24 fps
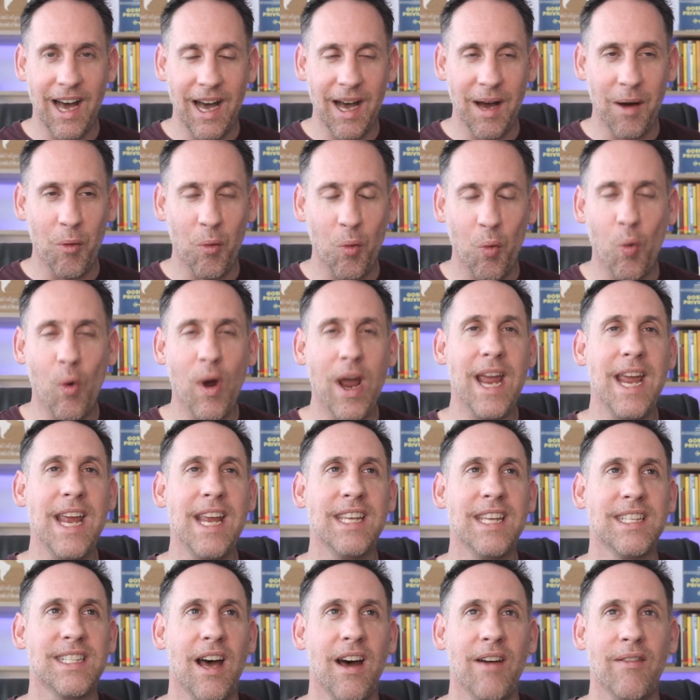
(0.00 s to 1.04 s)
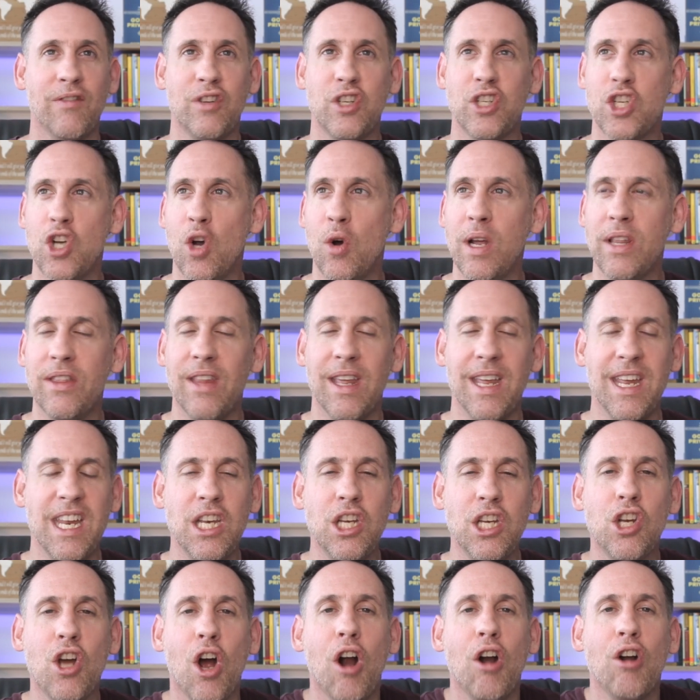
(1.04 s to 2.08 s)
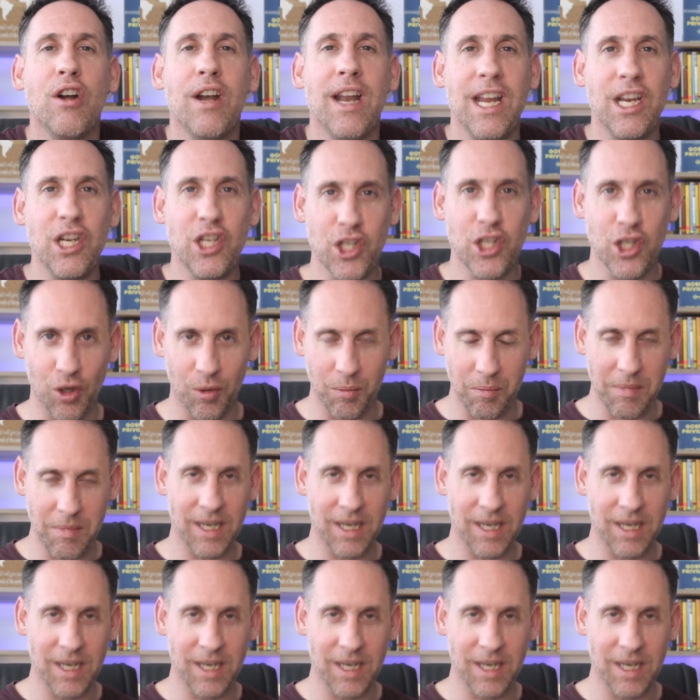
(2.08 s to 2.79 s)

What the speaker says: ways of showing the incarnational